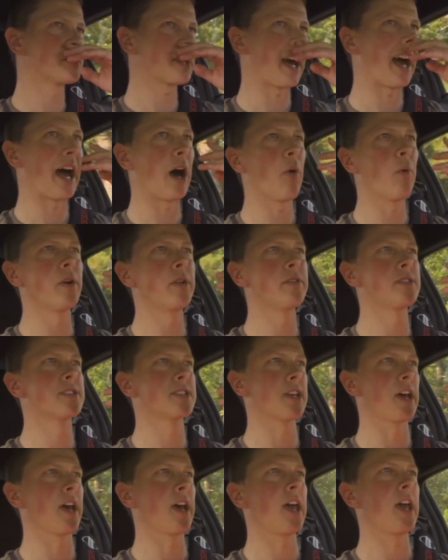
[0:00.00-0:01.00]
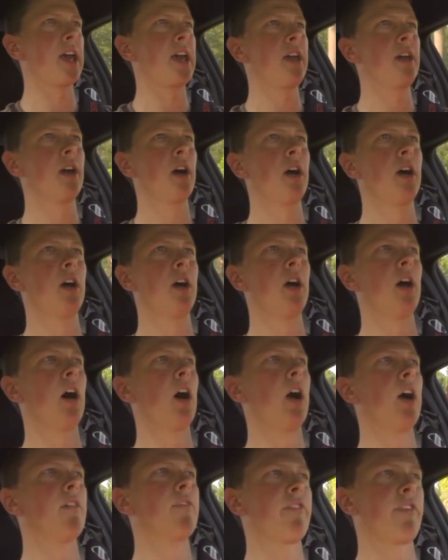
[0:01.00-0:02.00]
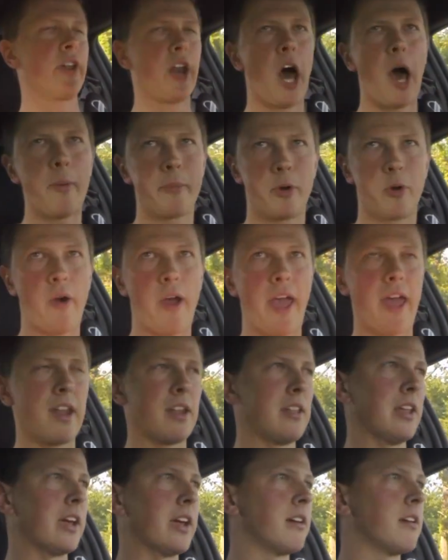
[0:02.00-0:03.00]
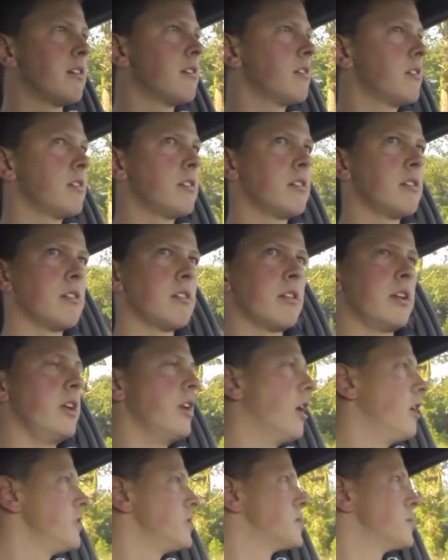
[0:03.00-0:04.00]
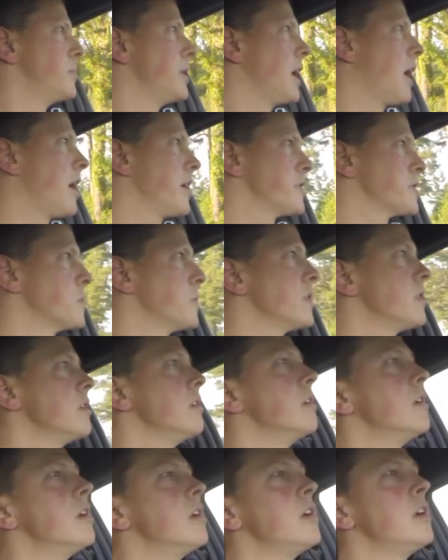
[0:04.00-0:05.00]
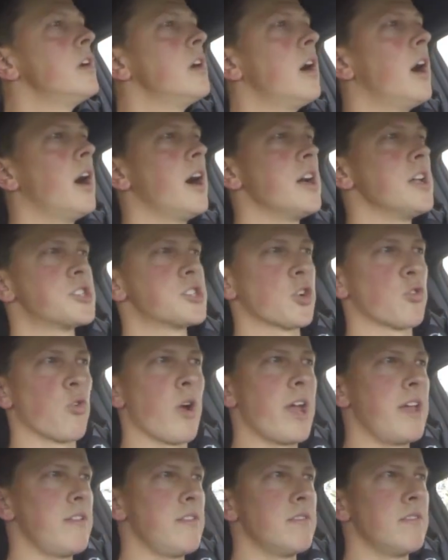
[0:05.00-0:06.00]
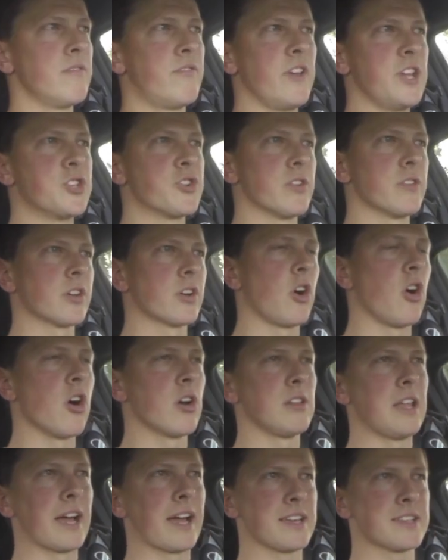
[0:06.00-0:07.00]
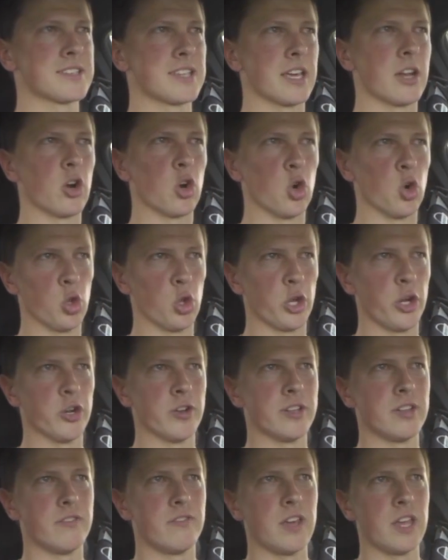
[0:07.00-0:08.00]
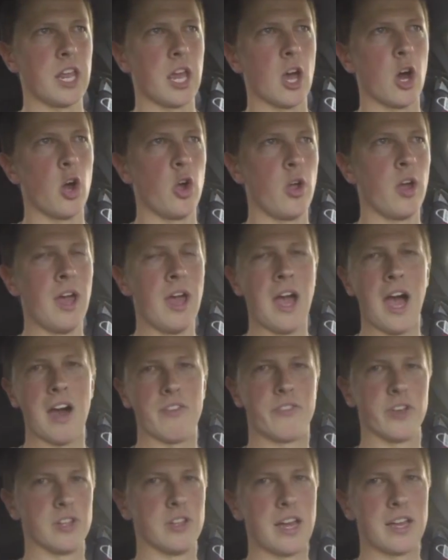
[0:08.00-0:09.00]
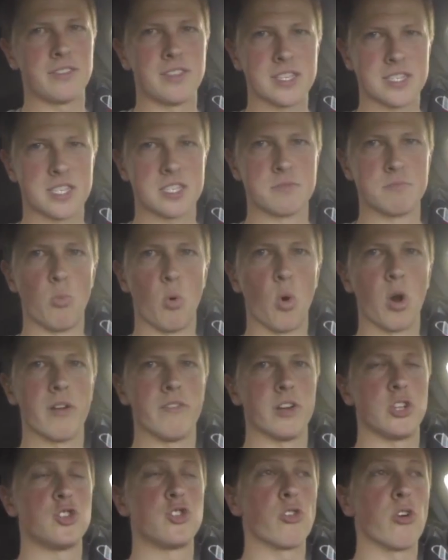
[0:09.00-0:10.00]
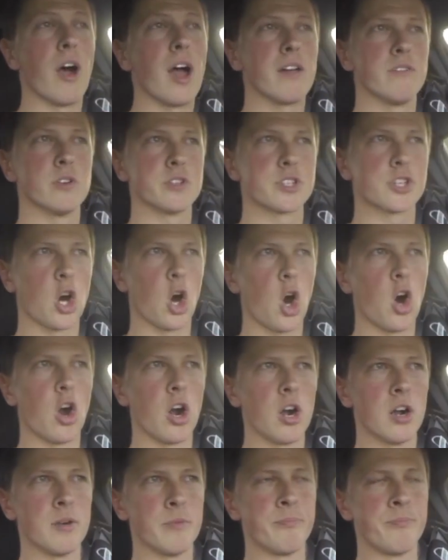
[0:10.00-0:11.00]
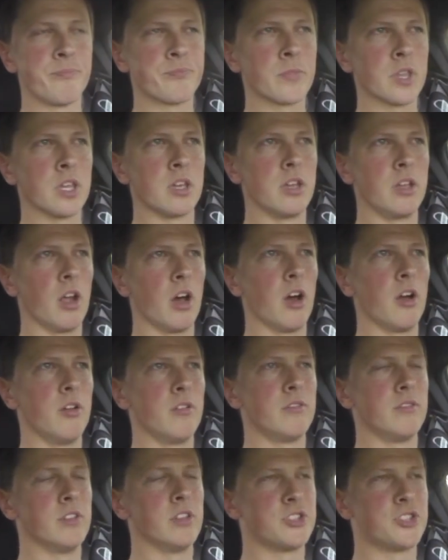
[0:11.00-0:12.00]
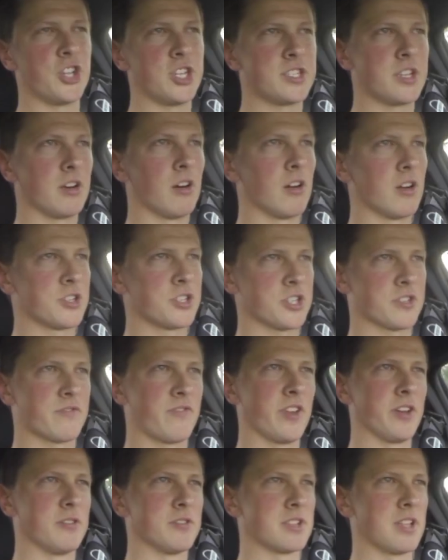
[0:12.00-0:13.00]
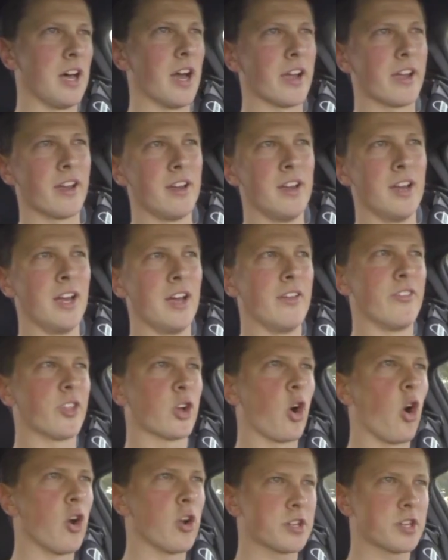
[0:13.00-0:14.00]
I would say phenomenal handling, you know, to be honest with you. It's a great feature of the car. Like I said earlier in the video, I feel like this is more of a driver's car. You know, the GTR just feels like the car's